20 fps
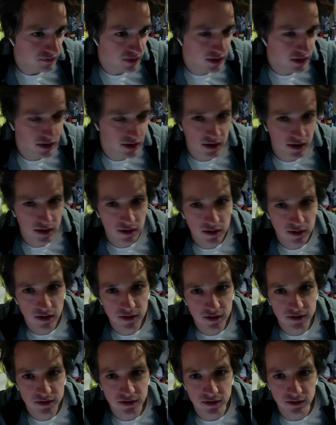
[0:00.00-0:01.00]
you know,
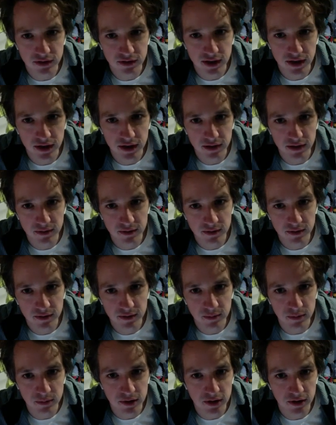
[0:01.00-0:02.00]
lots of green and
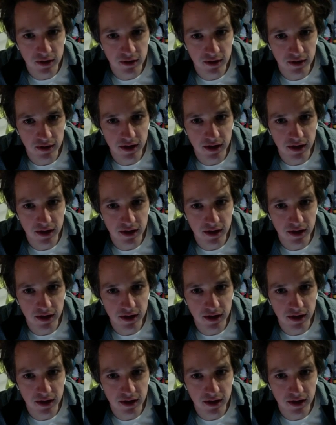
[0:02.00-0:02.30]
blue, and then